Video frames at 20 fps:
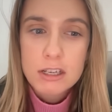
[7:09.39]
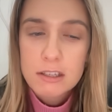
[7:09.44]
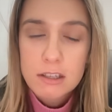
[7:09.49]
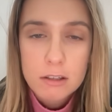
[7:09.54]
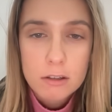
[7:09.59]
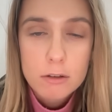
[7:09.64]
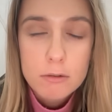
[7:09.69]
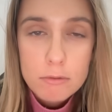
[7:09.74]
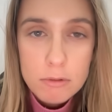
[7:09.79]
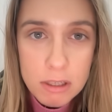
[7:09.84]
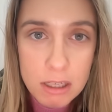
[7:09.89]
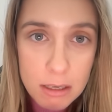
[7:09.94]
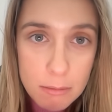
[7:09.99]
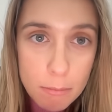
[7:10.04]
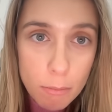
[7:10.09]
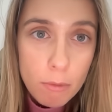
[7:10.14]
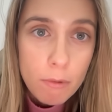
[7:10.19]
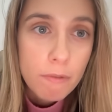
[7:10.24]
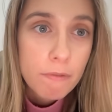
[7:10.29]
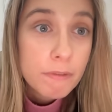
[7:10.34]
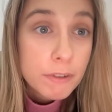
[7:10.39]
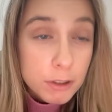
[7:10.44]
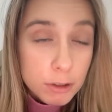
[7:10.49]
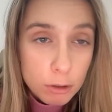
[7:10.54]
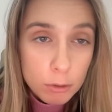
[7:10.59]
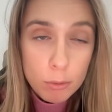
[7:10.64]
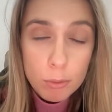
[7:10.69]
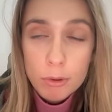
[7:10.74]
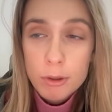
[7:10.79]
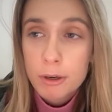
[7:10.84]
there's no team more
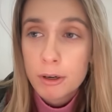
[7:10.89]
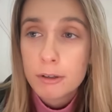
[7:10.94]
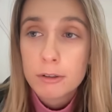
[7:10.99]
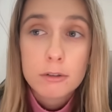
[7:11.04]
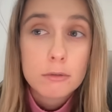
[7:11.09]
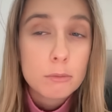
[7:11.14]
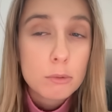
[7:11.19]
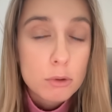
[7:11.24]
physical than Arsenal.